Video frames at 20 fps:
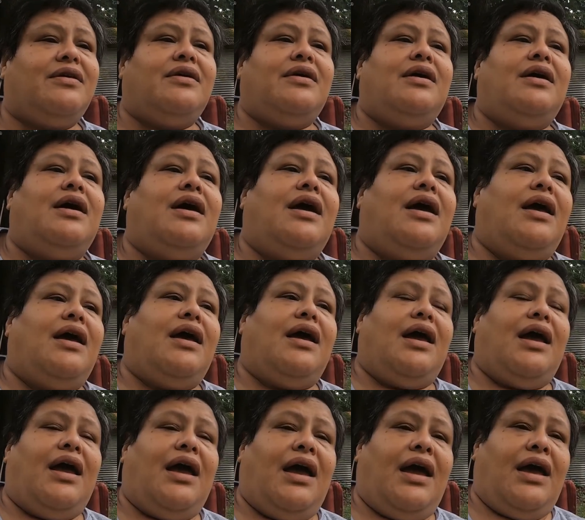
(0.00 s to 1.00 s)
Right
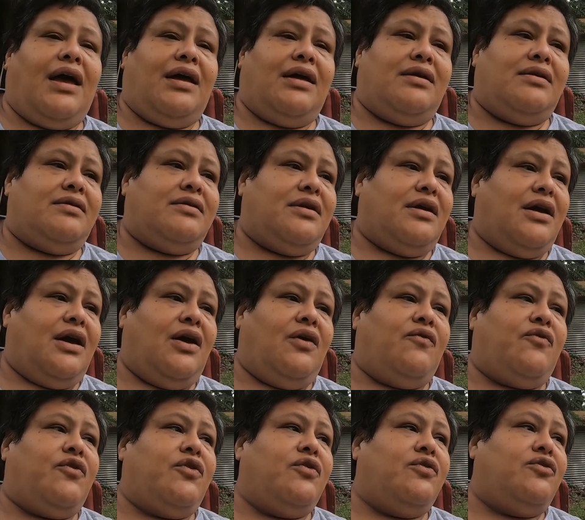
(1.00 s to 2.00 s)
and if
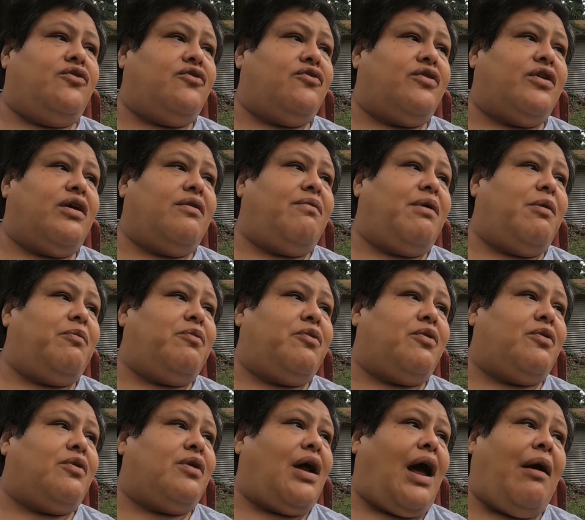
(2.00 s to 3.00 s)
you just give up
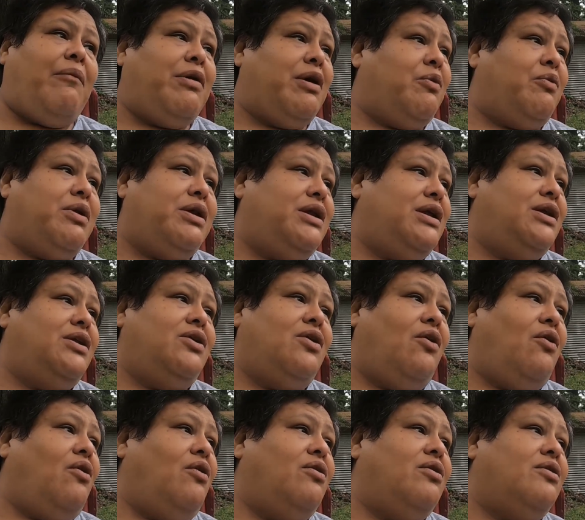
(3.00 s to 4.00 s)
your i mean we didn't know
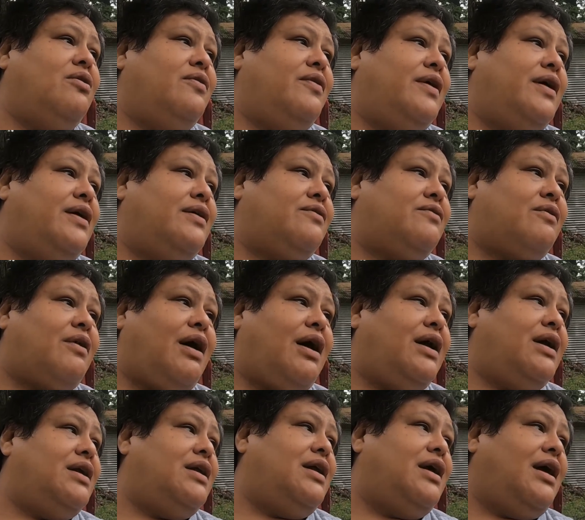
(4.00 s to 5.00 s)
all of this
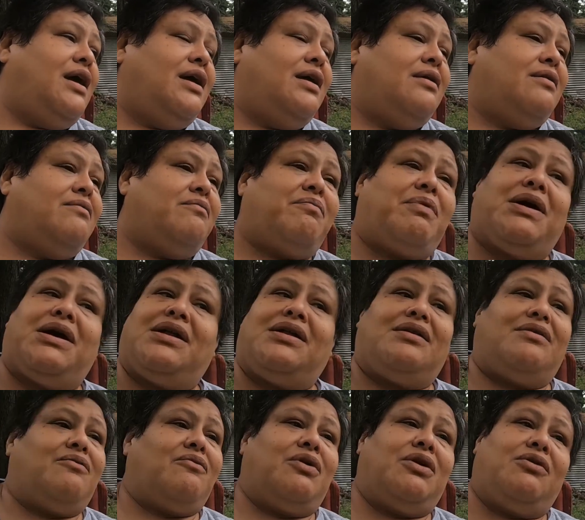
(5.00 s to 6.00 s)
right and but
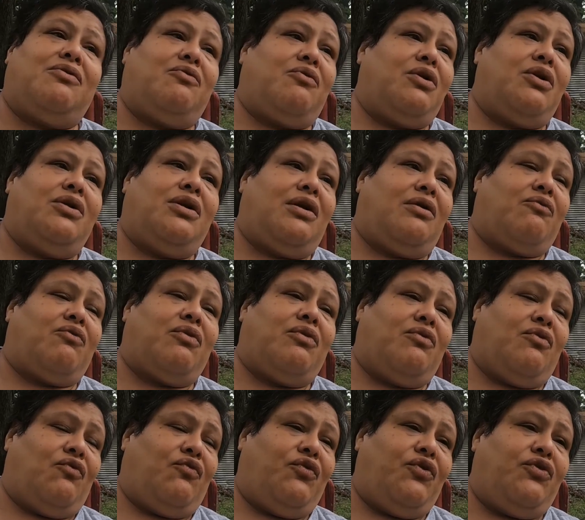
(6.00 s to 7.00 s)
we we, we
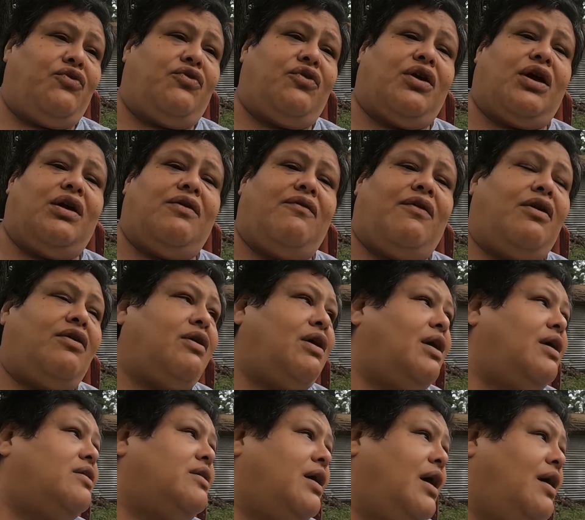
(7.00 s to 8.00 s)
refuse to give our
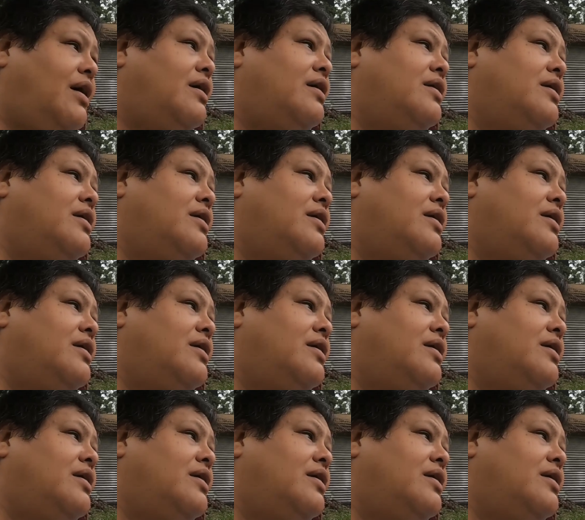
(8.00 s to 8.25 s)
yeah